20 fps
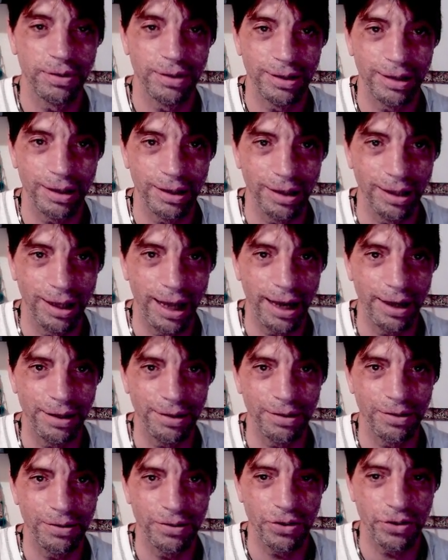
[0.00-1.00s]
the light,
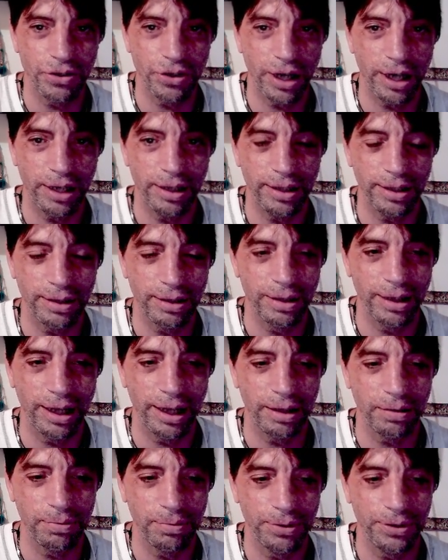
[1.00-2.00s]
the shining
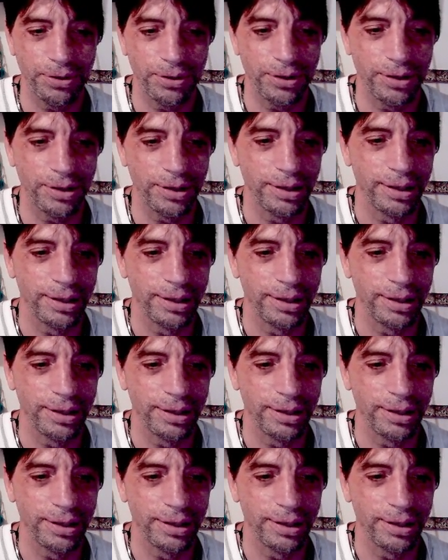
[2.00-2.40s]
light within.